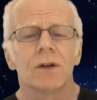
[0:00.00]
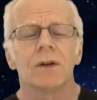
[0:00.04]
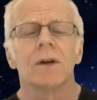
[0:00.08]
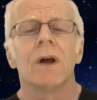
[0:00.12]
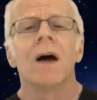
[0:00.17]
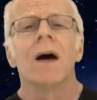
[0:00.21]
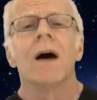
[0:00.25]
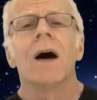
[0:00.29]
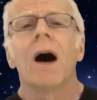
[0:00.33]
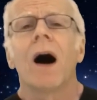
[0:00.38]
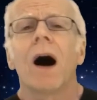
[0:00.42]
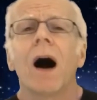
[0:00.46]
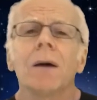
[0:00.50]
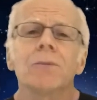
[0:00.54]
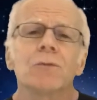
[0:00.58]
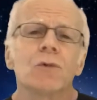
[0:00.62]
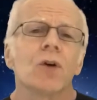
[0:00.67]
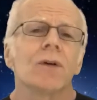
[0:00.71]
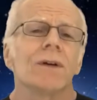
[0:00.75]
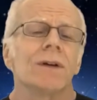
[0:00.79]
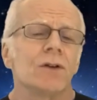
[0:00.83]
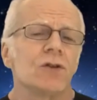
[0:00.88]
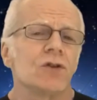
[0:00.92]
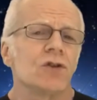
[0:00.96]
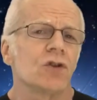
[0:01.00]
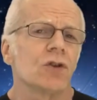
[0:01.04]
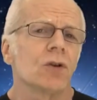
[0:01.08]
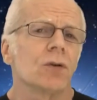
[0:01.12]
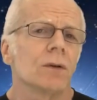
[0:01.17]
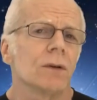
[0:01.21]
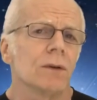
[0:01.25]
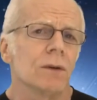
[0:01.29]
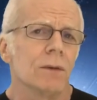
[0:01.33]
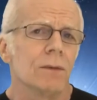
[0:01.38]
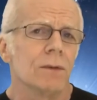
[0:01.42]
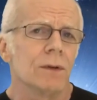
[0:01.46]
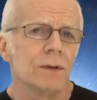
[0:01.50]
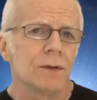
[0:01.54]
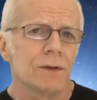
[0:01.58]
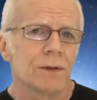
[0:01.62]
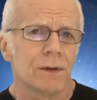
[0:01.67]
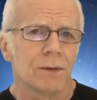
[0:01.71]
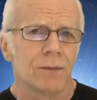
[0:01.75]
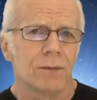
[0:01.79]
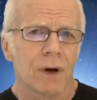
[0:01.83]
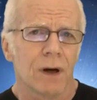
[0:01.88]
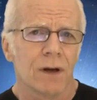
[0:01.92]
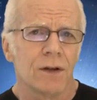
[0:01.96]
and I'm going to show you this
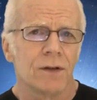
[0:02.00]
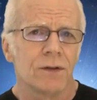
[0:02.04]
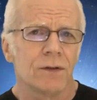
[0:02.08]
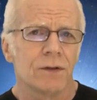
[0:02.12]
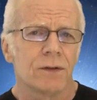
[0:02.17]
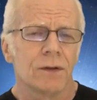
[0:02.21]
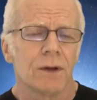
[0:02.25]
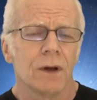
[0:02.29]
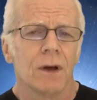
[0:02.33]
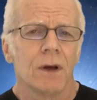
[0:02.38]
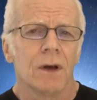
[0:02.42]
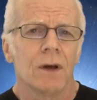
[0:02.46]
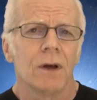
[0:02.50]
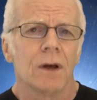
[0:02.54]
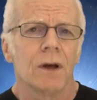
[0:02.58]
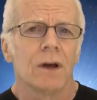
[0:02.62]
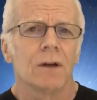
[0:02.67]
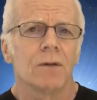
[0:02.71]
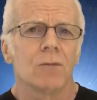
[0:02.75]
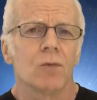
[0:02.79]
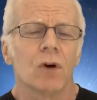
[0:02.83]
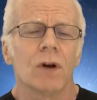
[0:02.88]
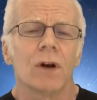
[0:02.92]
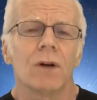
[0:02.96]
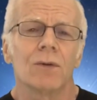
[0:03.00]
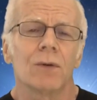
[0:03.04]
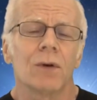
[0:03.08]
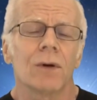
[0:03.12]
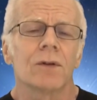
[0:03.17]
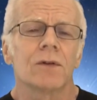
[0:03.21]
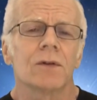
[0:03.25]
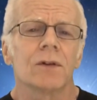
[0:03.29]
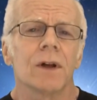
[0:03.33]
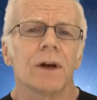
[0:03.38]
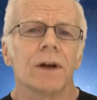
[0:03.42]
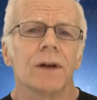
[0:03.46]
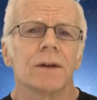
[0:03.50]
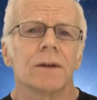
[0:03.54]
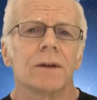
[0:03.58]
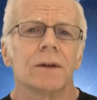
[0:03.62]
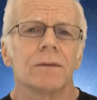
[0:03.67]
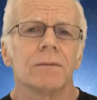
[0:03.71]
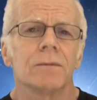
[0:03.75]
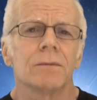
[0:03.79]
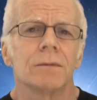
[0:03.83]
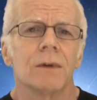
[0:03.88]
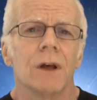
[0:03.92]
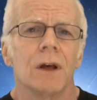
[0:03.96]
device and what it looks like and
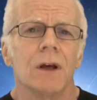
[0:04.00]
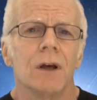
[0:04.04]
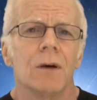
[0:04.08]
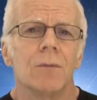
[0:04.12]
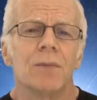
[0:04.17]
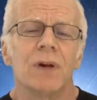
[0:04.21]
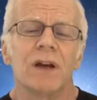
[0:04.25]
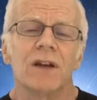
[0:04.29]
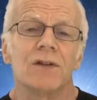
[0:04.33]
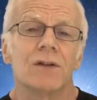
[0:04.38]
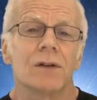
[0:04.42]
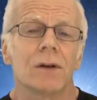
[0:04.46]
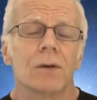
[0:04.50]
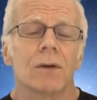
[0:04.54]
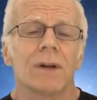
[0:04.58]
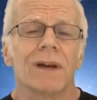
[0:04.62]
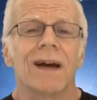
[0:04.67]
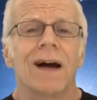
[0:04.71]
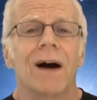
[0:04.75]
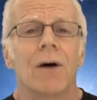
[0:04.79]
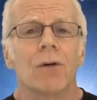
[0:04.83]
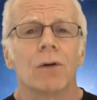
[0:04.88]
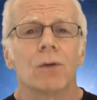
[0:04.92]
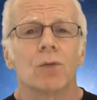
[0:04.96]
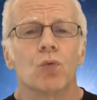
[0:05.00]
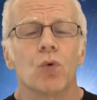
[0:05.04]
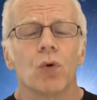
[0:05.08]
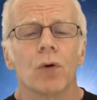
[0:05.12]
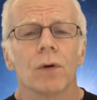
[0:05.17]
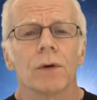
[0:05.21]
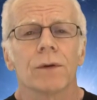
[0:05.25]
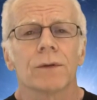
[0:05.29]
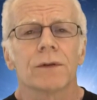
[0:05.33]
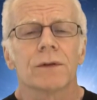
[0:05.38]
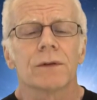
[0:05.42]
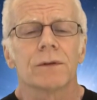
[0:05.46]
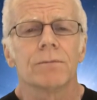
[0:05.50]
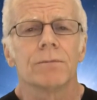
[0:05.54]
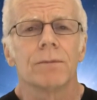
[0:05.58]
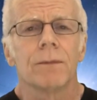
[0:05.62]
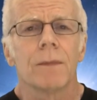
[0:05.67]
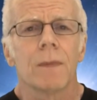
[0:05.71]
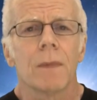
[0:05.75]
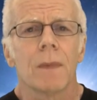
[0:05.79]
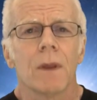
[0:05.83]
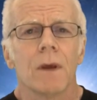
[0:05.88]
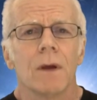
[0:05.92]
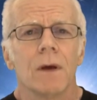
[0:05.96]
basically how it works.
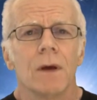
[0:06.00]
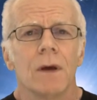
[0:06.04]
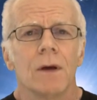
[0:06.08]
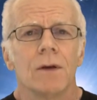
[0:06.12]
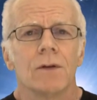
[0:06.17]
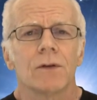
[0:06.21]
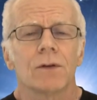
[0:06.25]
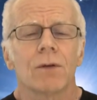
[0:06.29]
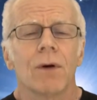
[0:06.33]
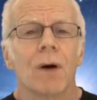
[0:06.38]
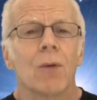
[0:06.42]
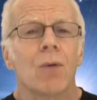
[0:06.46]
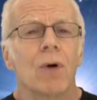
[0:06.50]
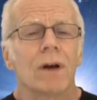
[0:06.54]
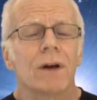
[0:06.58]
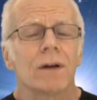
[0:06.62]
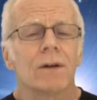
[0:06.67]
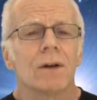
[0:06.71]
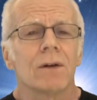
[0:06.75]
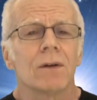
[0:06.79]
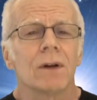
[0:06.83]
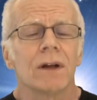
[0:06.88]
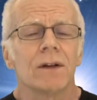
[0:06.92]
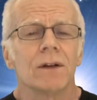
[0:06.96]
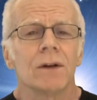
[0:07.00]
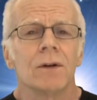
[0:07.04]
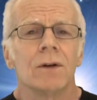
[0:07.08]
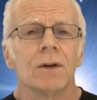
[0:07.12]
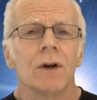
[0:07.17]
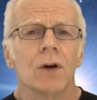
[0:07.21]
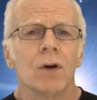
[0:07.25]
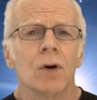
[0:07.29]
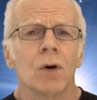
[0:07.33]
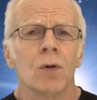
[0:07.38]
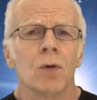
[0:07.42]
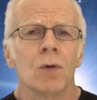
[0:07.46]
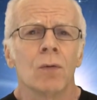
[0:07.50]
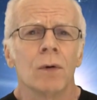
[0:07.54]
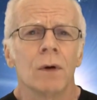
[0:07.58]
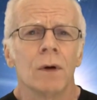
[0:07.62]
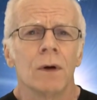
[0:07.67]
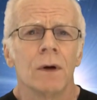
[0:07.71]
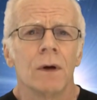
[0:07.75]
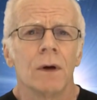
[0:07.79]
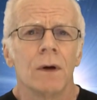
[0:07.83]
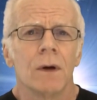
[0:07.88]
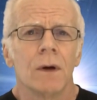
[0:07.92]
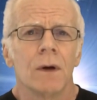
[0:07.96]
So I wanted to let you know
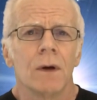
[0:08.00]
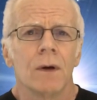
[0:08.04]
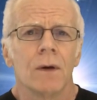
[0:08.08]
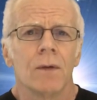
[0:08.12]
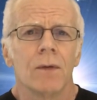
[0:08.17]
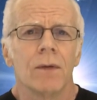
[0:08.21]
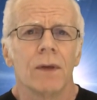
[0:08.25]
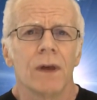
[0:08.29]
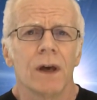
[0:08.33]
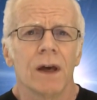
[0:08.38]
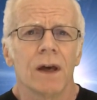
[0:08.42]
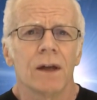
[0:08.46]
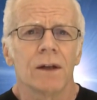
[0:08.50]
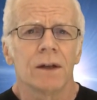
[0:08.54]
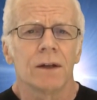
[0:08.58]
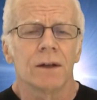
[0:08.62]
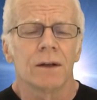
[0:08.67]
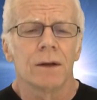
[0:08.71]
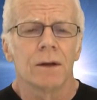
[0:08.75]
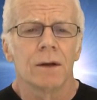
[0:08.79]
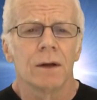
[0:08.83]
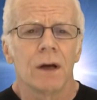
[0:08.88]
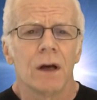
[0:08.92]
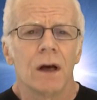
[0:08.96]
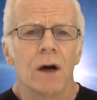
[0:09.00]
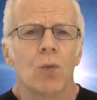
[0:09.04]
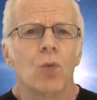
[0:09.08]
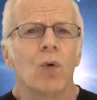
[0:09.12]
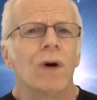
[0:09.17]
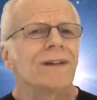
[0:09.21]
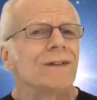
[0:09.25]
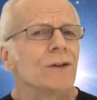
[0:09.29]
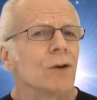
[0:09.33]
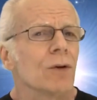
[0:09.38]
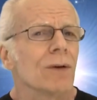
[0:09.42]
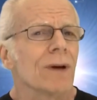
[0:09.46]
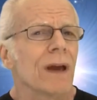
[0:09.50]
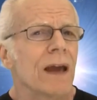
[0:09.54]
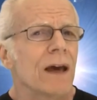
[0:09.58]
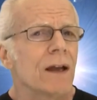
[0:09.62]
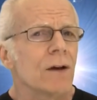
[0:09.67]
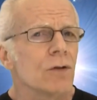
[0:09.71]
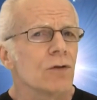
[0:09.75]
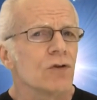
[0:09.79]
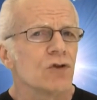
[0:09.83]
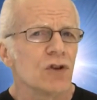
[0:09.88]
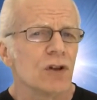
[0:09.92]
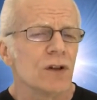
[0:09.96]
that when your
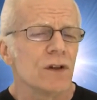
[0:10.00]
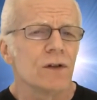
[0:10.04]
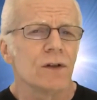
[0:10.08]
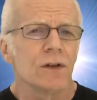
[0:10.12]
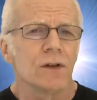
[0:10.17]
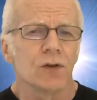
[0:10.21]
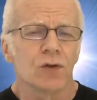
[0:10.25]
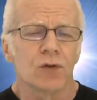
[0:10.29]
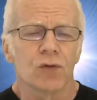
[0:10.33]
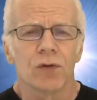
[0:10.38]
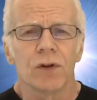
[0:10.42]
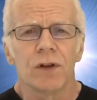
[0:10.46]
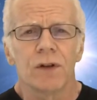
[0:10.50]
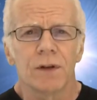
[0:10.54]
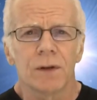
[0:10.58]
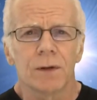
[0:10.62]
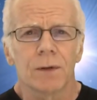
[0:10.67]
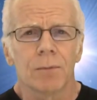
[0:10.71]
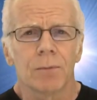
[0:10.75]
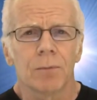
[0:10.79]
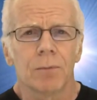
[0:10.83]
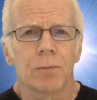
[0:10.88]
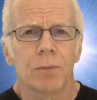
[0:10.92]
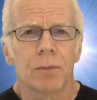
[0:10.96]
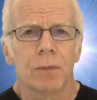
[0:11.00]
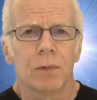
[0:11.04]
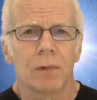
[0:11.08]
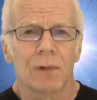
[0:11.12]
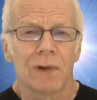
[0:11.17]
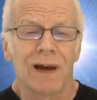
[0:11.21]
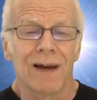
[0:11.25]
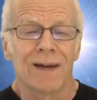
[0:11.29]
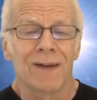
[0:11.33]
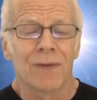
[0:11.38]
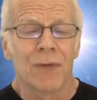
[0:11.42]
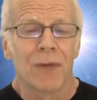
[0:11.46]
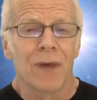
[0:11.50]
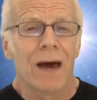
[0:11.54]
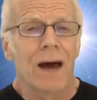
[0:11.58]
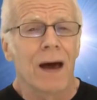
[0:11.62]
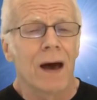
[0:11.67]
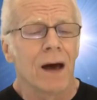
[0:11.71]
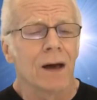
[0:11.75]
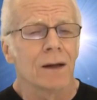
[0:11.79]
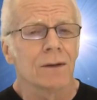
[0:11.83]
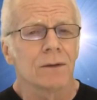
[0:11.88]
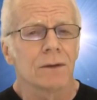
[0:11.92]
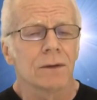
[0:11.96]
energy is increased like
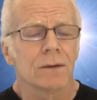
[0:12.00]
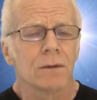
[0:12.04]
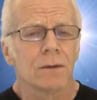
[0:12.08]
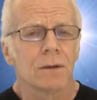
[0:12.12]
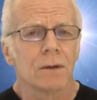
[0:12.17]
that,